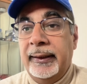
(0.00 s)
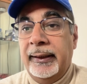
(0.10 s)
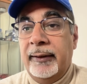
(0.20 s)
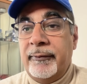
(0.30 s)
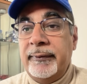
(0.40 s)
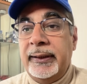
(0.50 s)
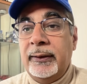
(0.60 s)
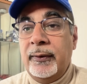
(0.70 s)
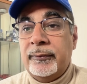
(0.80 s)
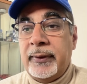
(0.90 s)
If everything
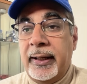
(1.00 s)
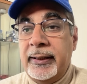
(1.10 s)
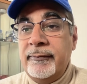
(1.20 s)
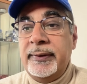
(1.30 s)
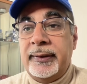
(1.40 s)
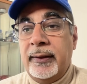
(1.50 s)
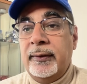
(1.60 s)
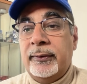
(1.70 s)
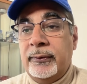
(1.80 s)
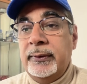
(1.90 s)
goes right, EV
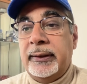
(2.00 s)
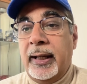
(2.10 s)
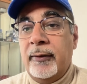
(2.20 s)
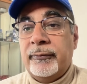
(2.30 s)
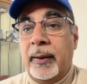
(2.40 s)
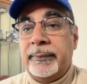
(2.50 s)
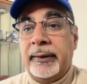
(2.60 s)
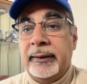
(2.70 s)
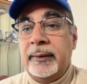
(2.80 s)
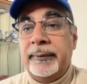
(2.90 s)
sales could account for up to
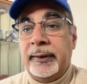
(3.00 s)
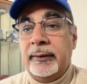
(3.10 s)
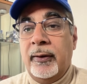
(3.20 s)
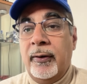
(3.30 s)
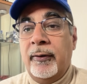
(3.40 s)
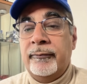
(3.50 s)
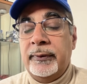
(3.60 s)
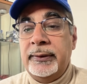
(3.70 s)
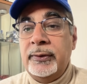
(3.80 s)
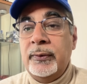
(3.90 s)
30% of
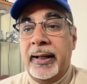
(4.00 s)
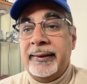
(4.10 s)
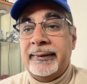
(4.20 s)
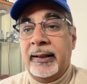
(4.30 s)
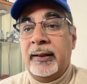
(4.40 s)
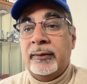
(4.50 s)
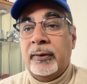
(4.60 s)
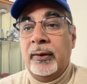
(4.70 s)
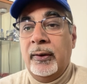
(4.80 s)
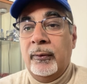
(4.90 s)
US sales
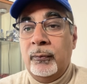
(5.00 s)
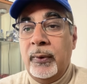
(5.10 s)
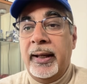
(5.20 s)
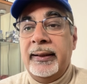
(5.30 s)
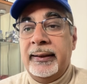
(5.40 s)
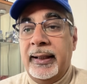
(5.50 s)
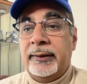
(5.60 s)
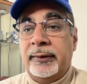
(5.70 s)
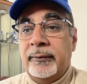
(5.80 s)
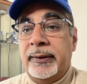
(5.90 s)
when the
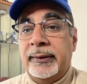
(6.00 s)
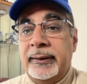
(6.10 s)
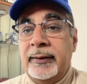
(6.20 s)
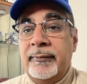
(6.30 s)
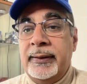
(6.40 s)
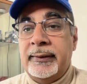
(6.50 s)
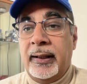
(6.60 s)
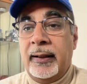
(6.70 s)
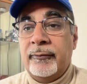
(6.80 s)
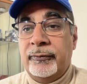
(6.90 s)
next generation EVs
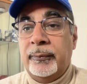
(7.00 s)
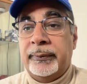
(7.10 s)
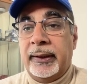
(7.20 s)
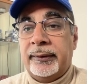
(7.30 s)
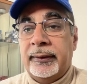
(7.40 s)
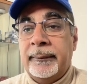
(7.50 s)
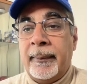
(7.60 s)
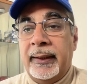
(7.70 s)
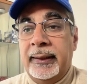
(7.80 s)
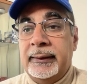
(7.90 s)
are in full production
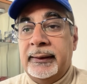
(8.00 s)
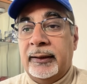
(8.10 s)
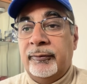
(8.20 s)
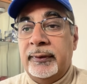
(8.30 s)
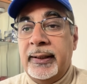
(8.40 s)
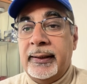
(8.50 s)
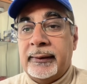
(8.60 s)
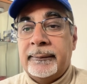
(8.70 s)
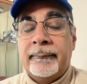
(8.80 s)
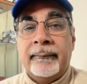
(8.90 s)
in the next few years.